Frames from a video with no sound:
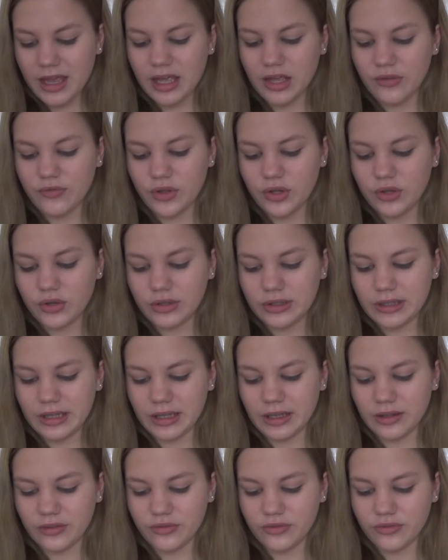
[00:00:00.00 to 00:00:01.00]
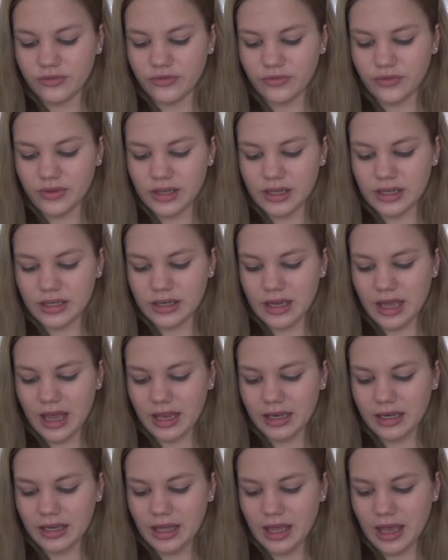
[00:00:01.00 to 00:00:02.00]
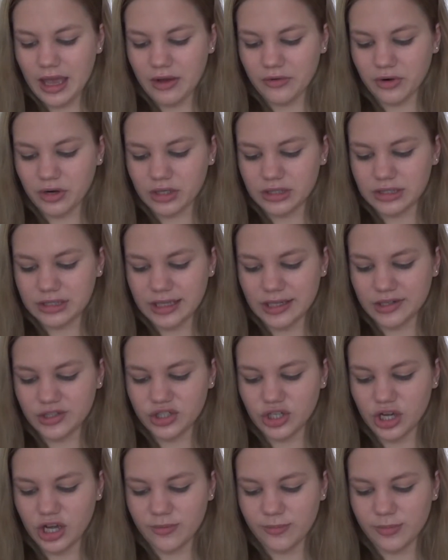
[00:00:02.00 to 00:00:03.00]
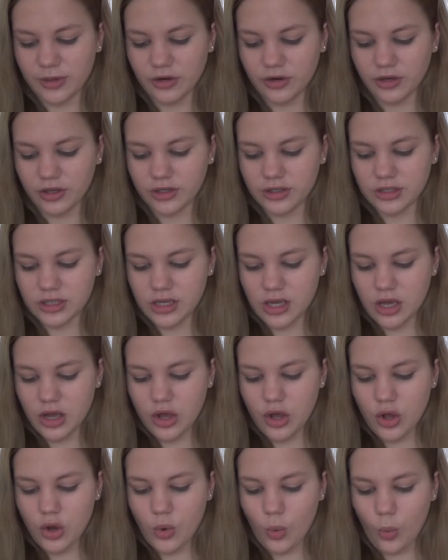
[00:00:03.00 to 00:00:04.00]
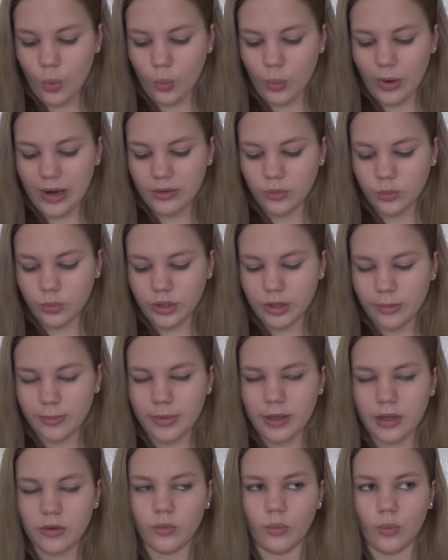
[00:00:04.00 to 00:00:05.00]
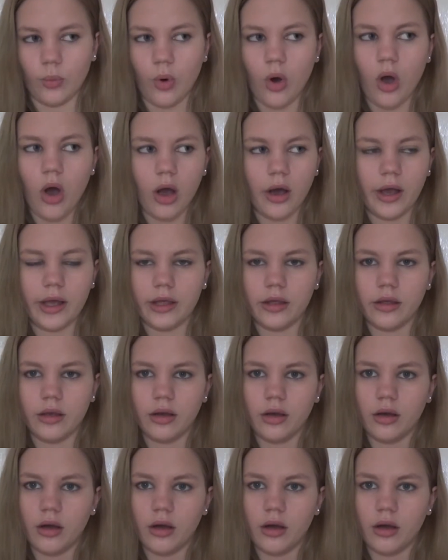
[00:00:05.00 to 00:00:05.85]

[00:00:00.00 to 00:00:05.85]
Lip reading: If you could live in any era/time period, when would it be and why?